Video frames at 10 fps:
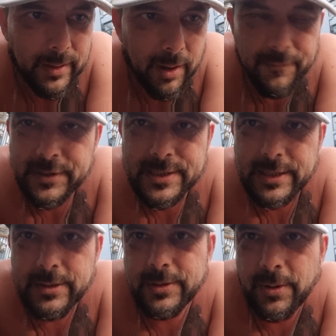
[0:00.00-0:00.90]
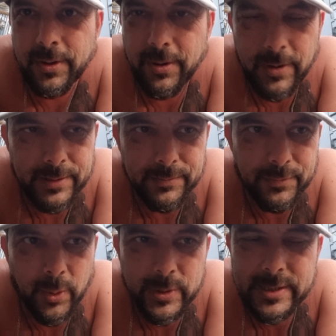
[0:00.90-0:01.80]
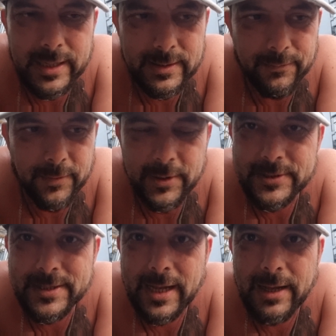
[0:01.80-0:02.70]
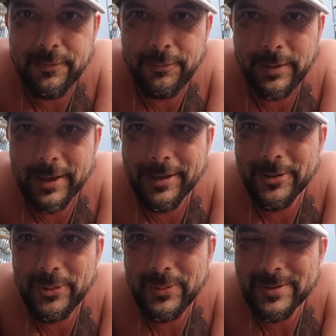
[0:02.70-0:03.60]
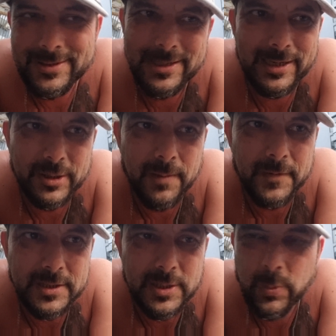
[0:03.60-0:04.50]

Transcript: Obviously, you don't go and rotate the first half, like, you know, it's clear and obvious.